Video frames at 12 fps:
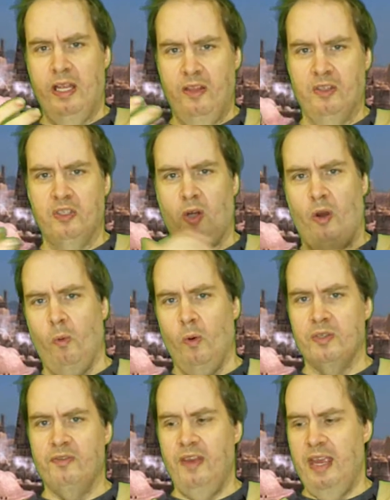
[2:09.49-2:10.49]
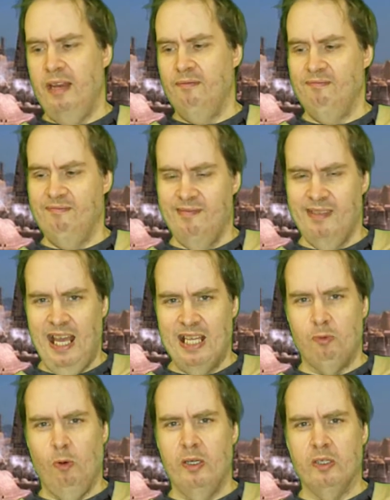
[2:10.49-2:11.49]
in the Star Wars vein,
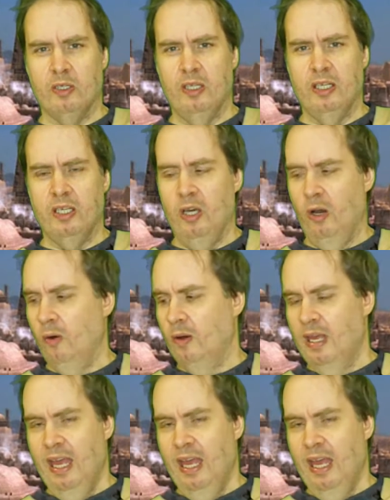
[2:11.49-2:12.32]
that's where you're going to go.